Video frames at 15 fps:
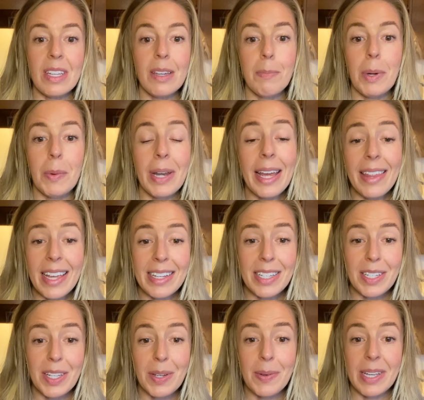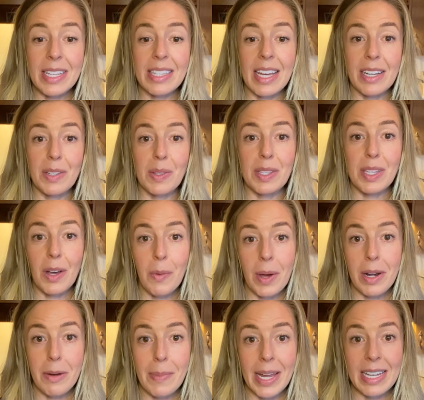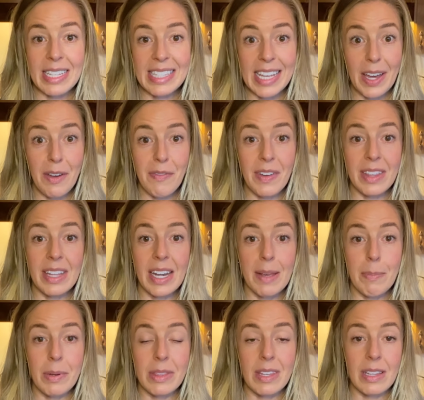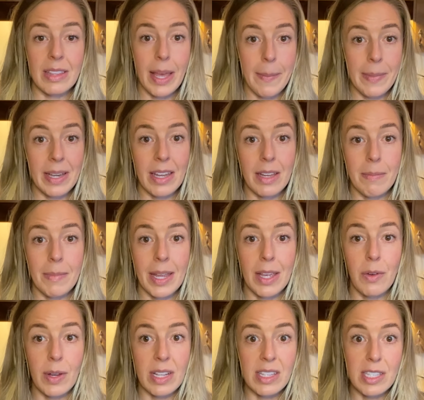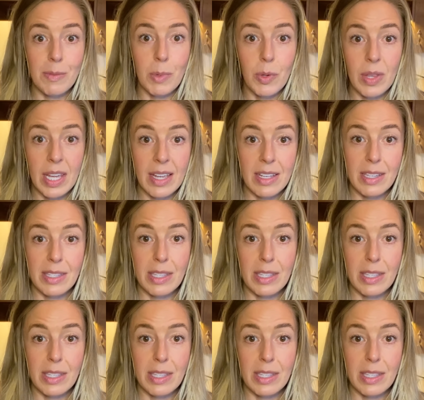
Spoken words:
But what I like to do is I do the salt water by itself, and then I put the lemon in my green smoothie.